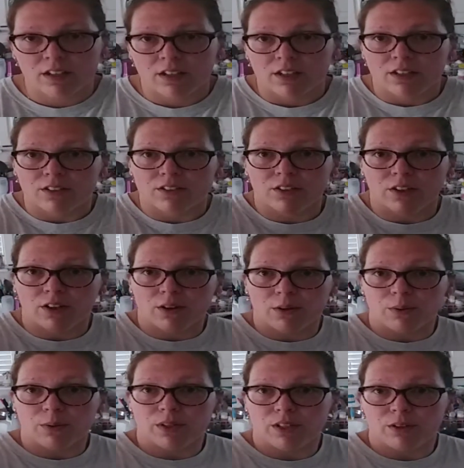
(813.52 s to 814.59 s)

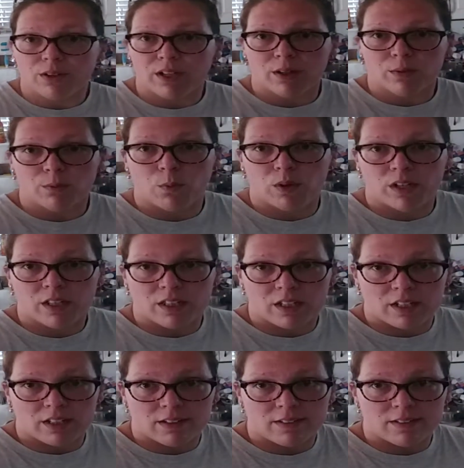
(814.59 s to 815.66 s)
So you get 1 of
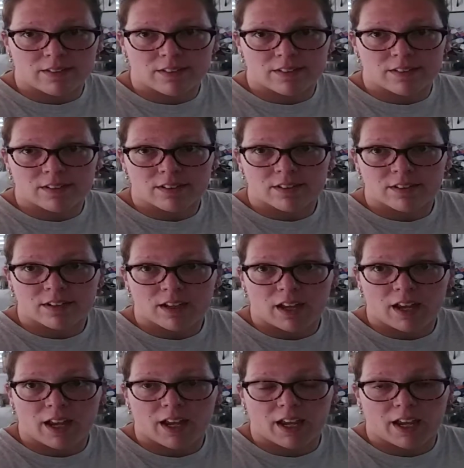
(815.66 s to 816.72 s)
these
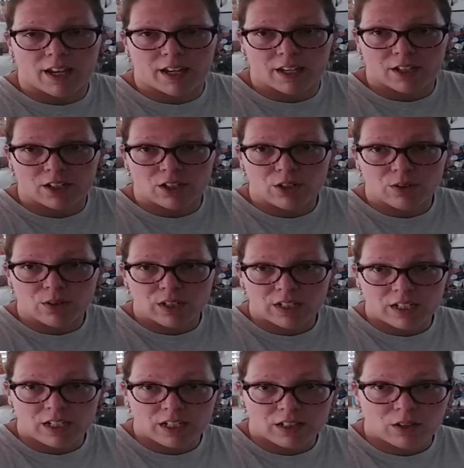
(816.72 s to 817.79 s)
and you can
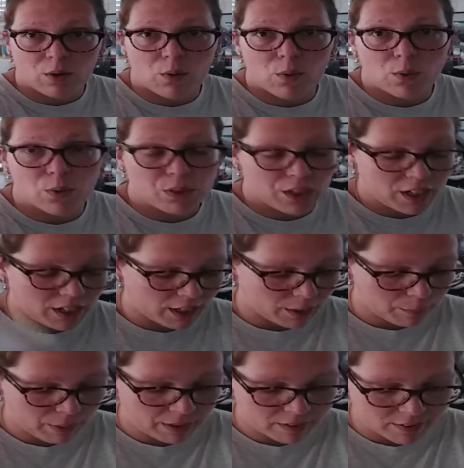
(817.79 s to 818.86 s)
eat the whole
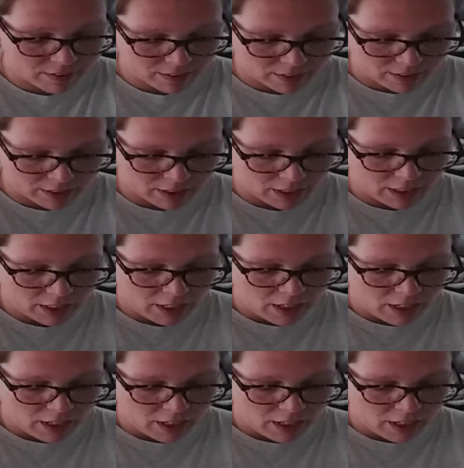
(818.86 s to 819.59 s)
thing basically